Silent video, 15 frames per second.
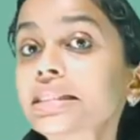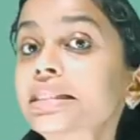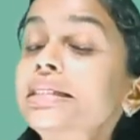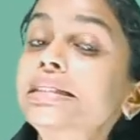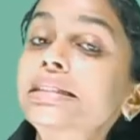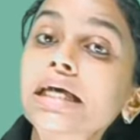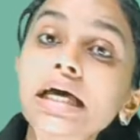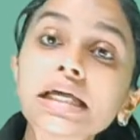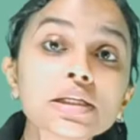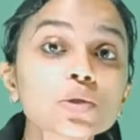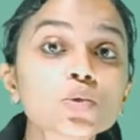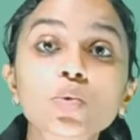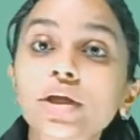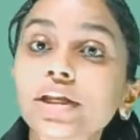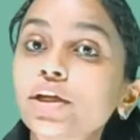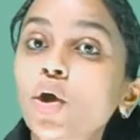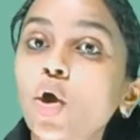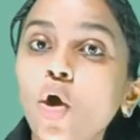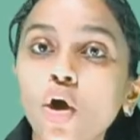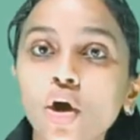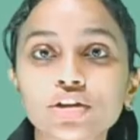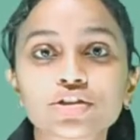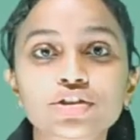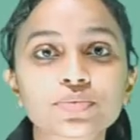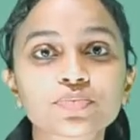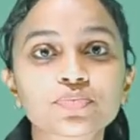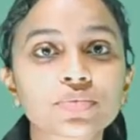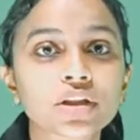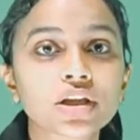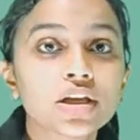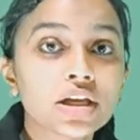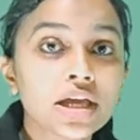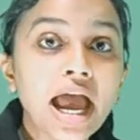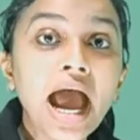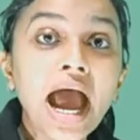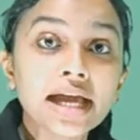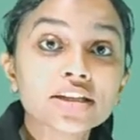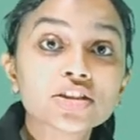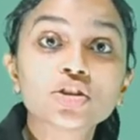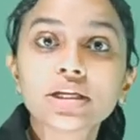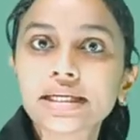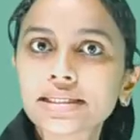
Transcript: The sun is very hot and